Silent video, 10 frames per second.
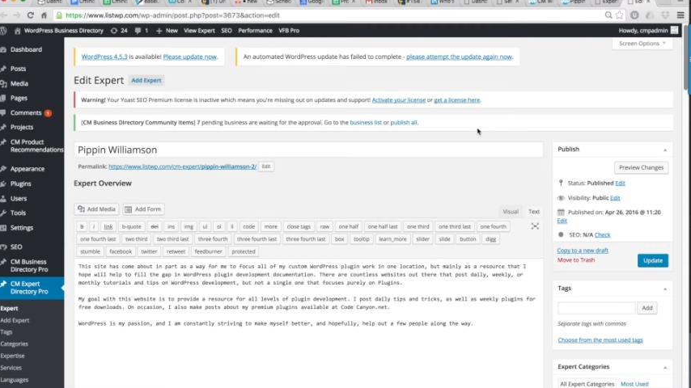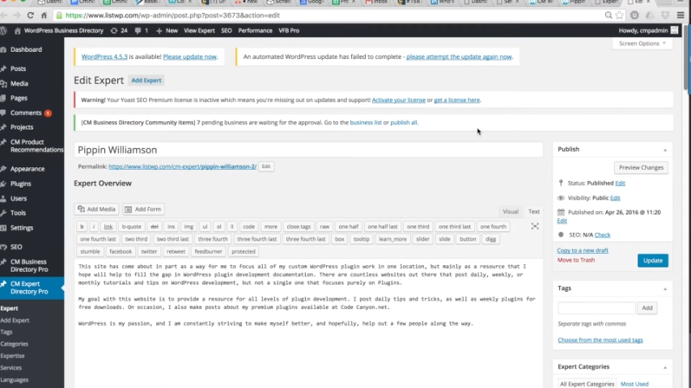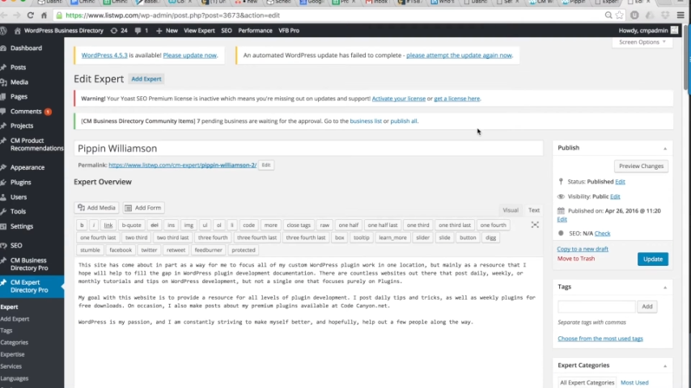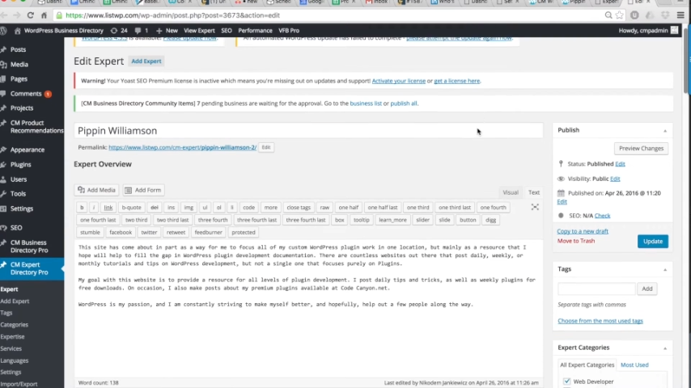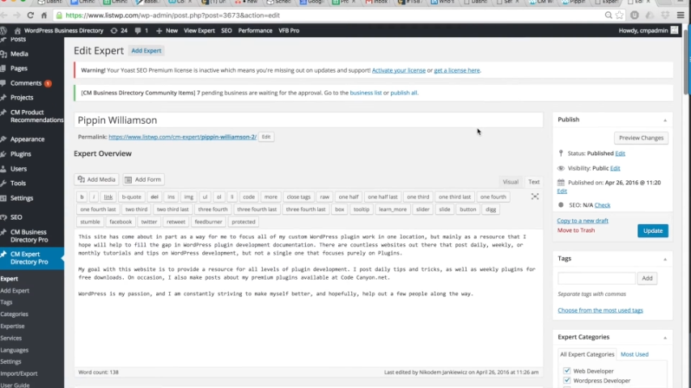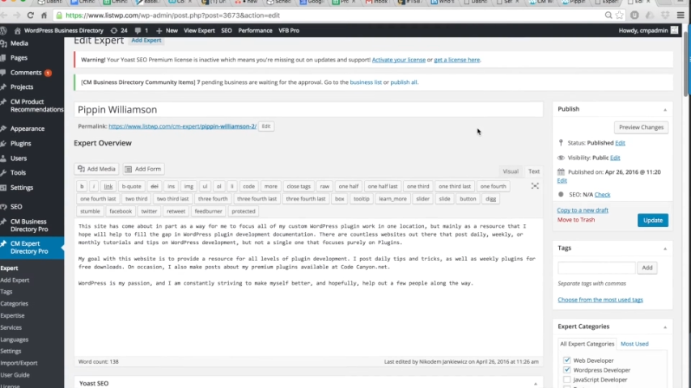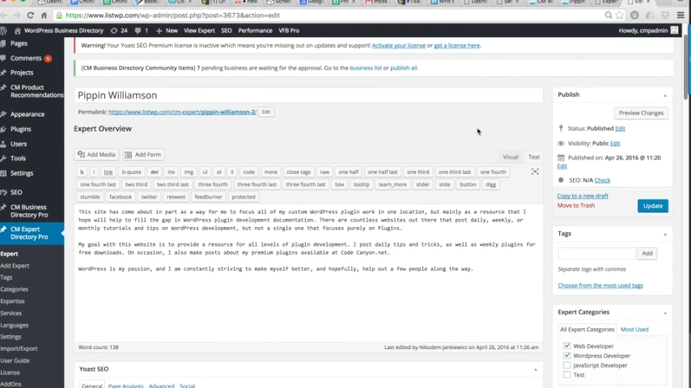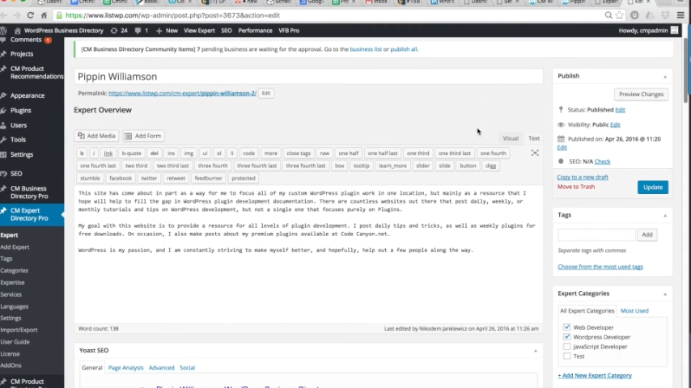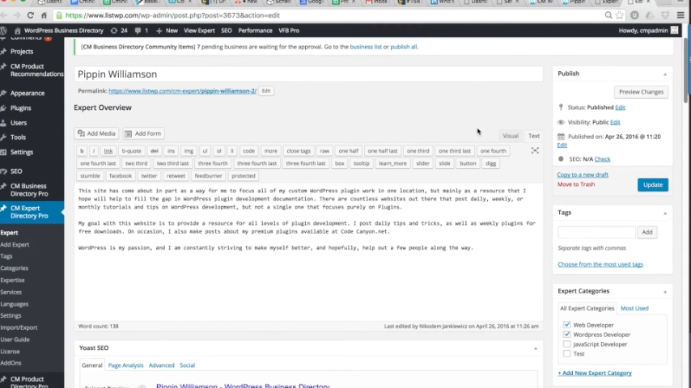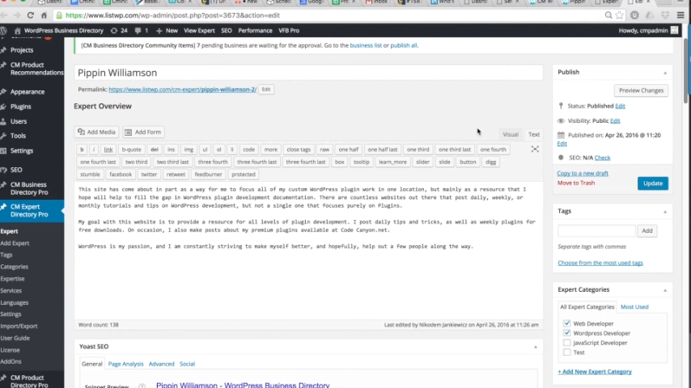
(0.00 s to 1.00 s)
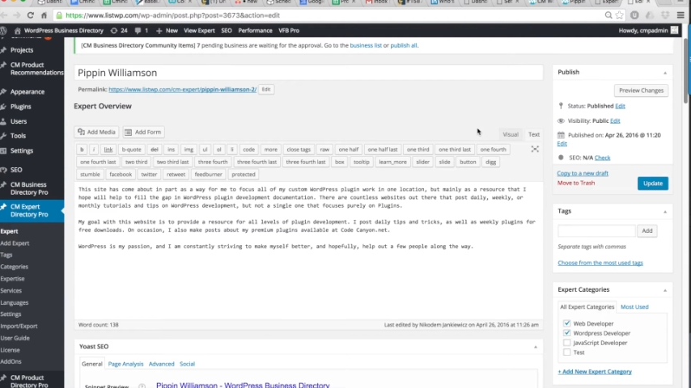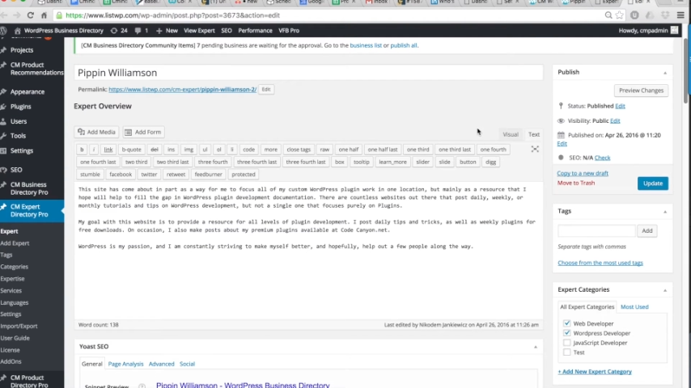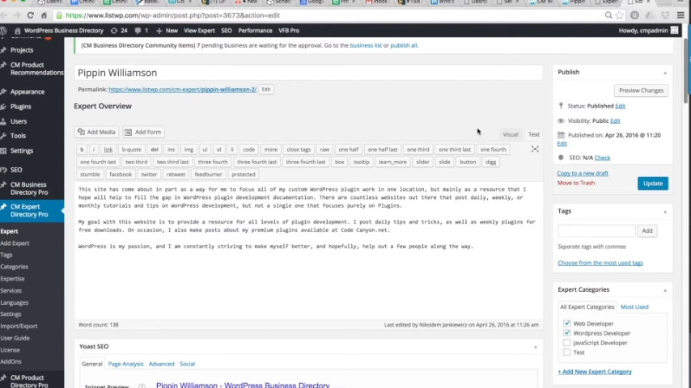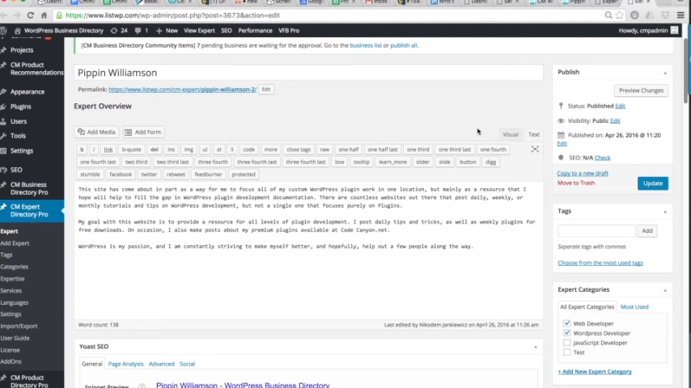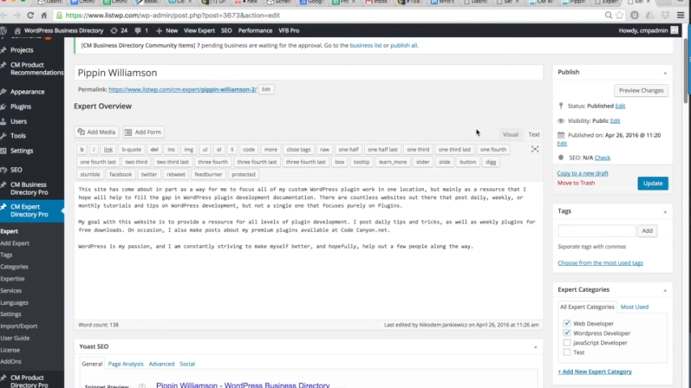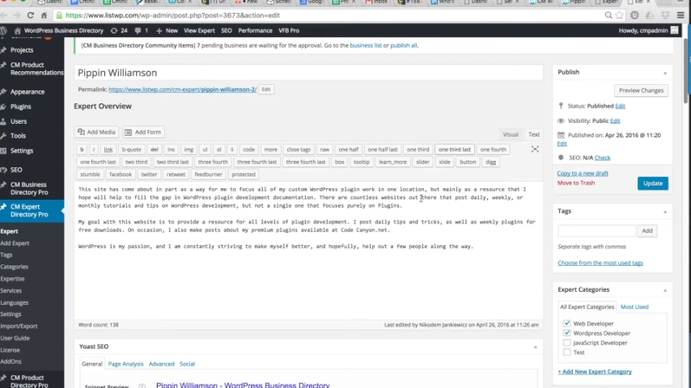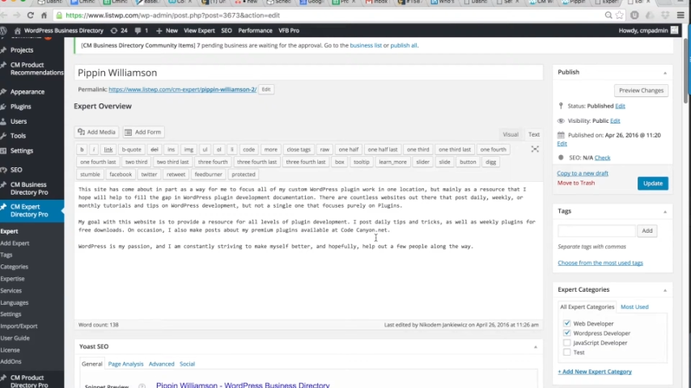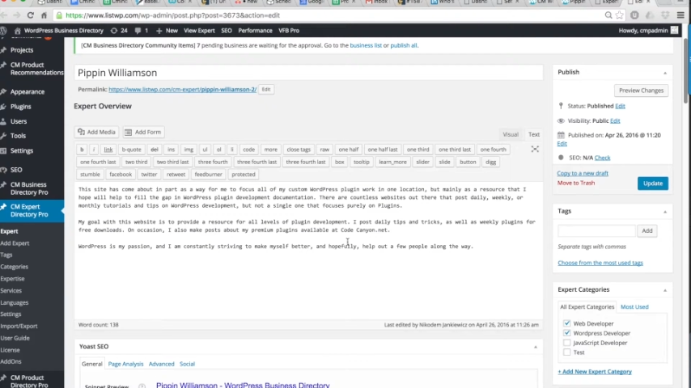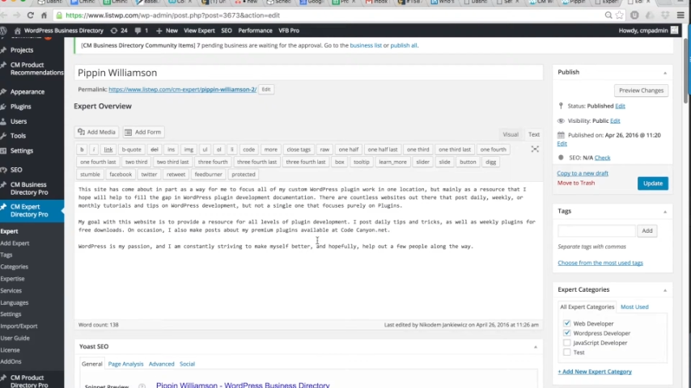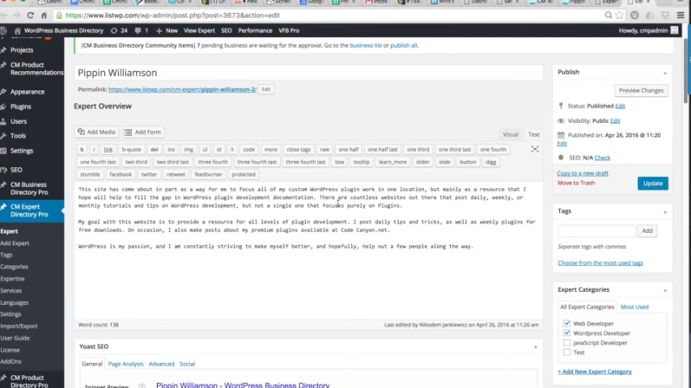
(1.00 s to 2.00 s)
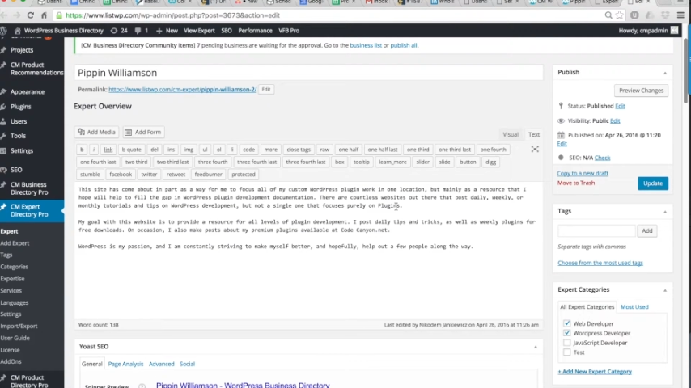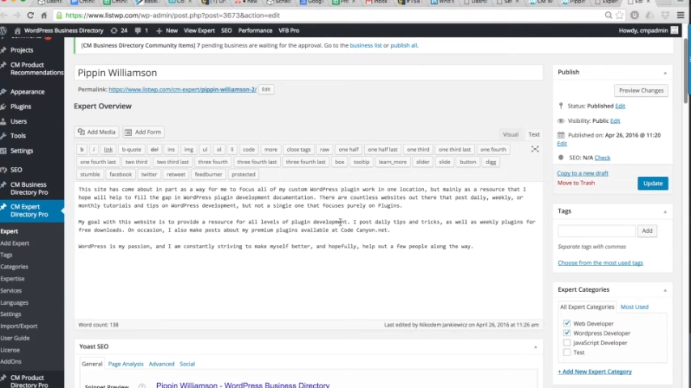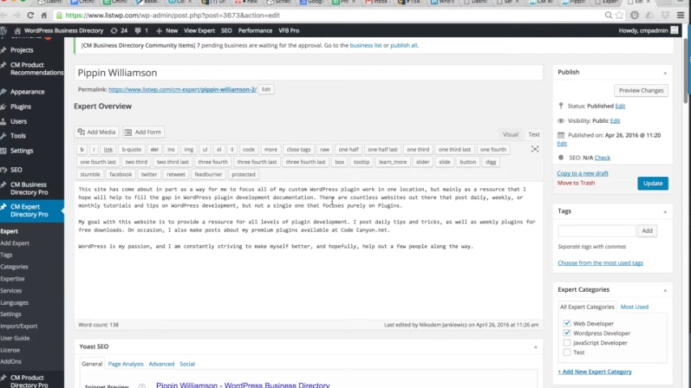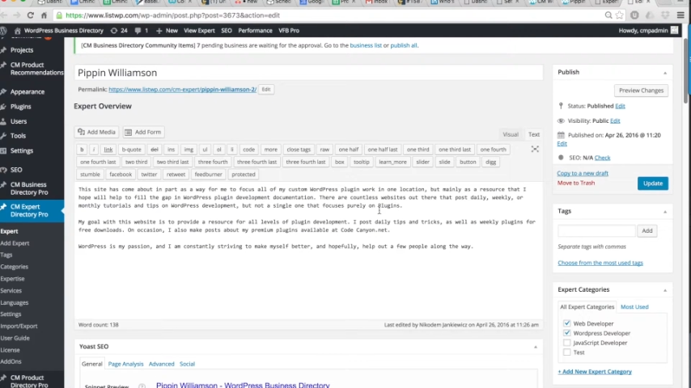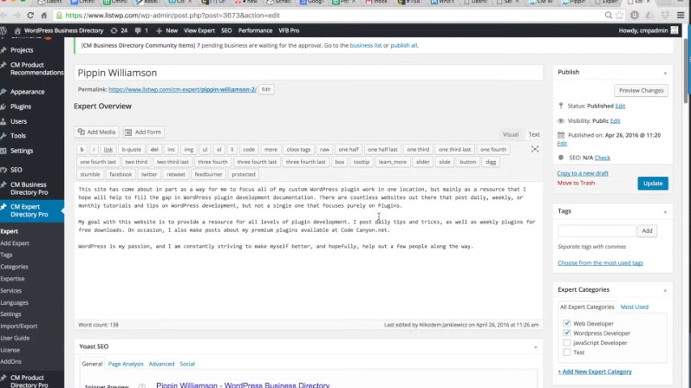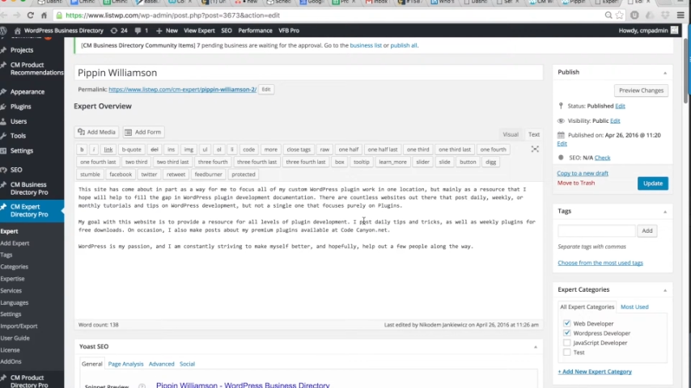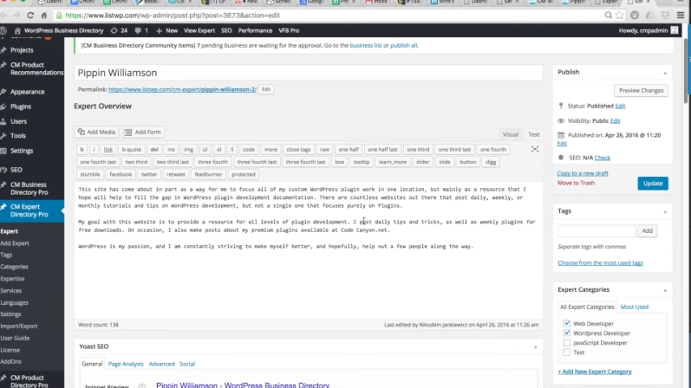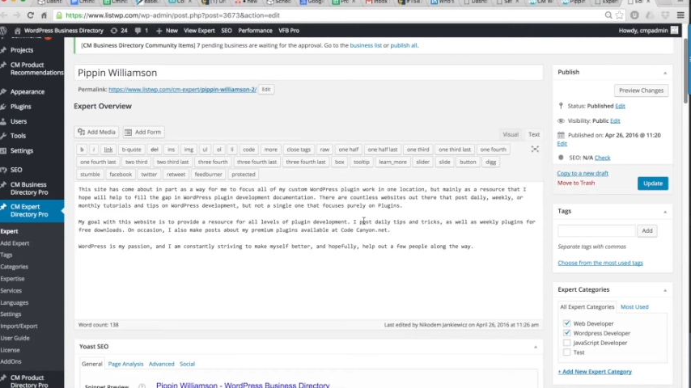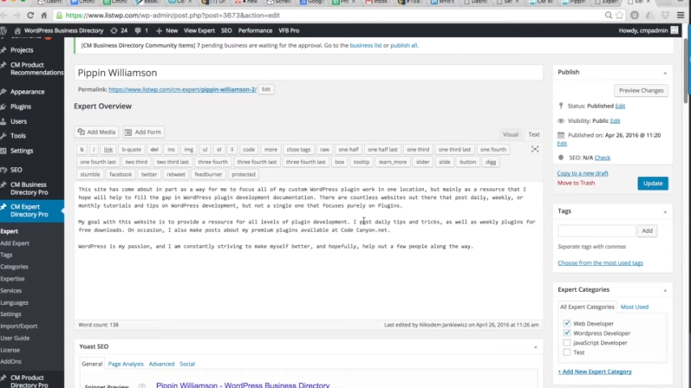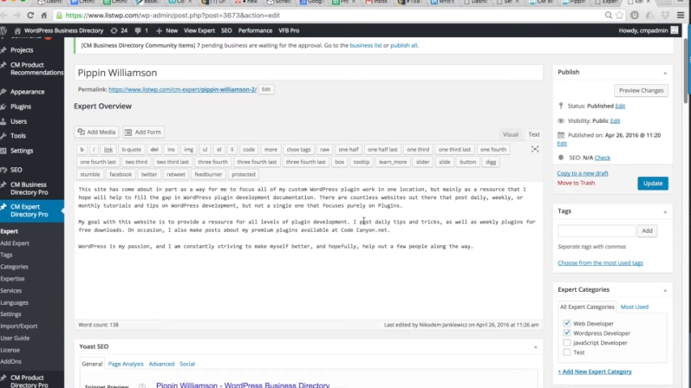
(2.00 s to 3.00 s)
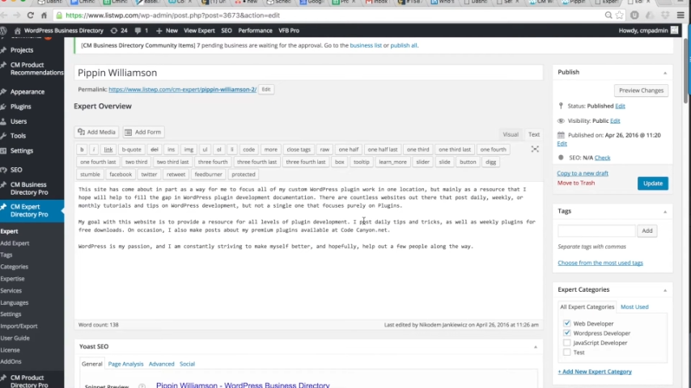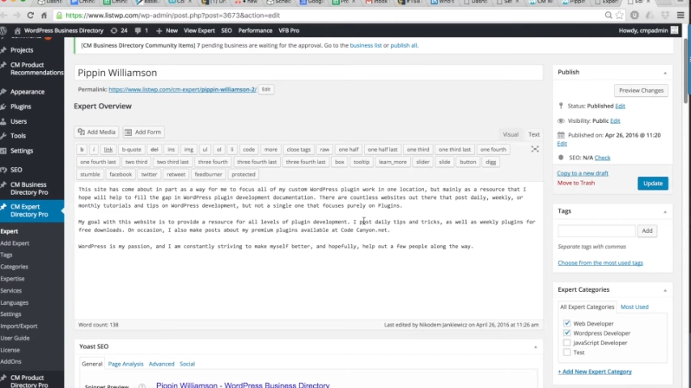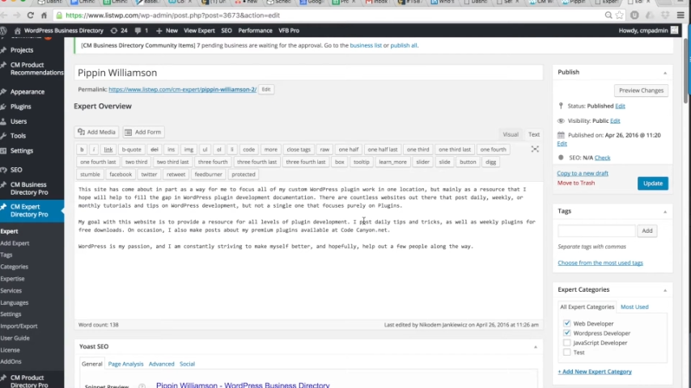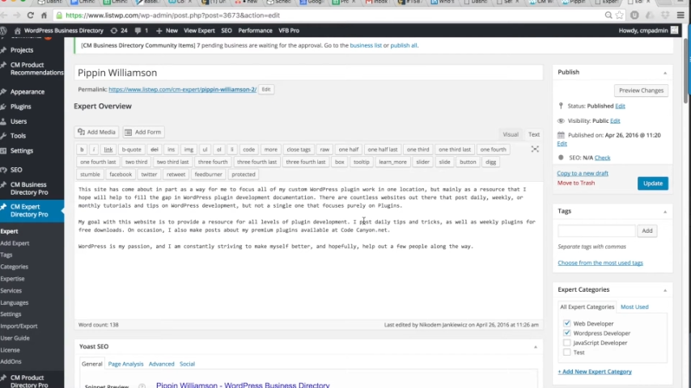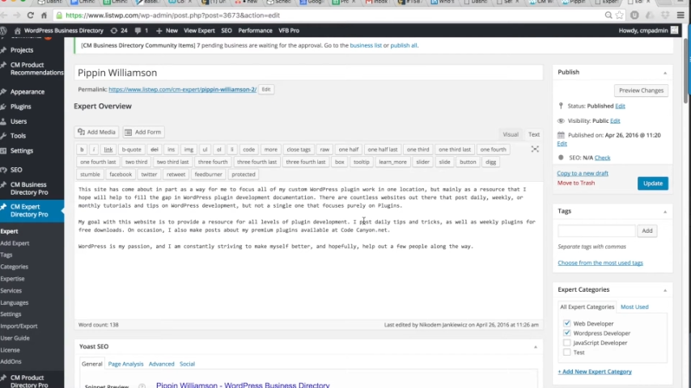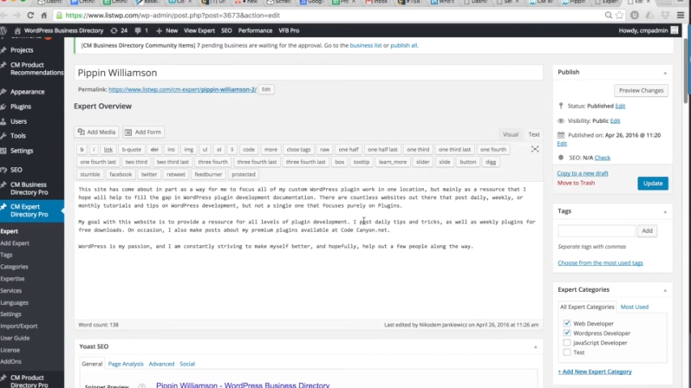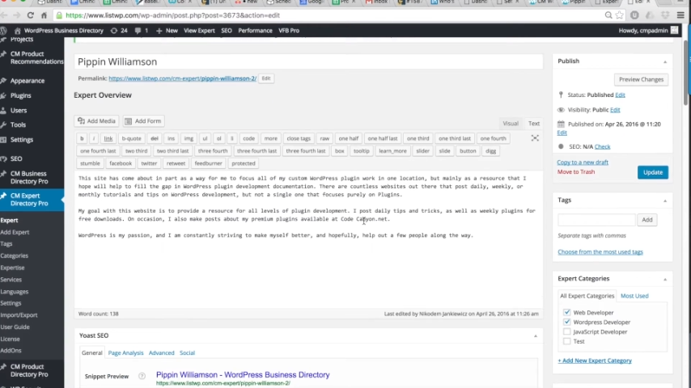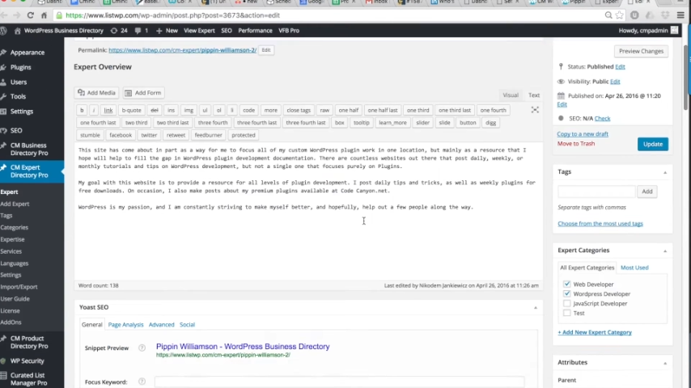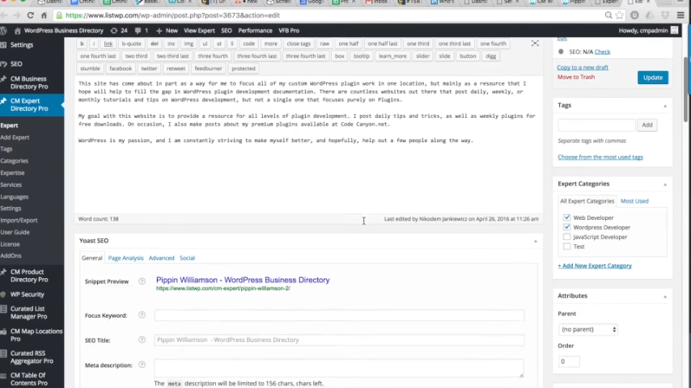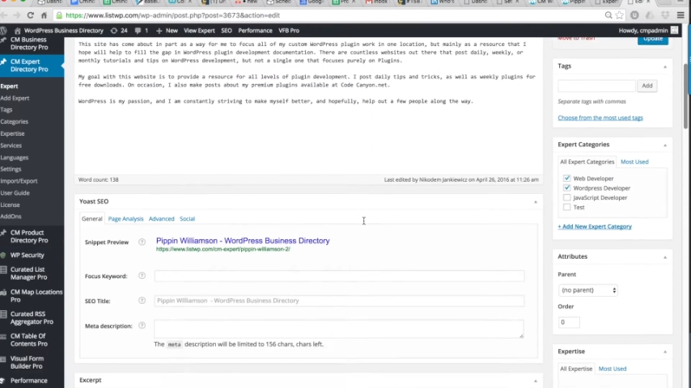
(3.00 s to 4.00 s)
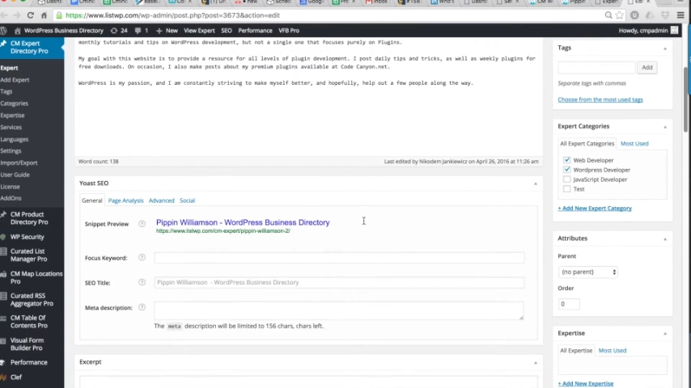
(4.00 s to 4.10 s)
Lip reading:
[unreadable: no face in view]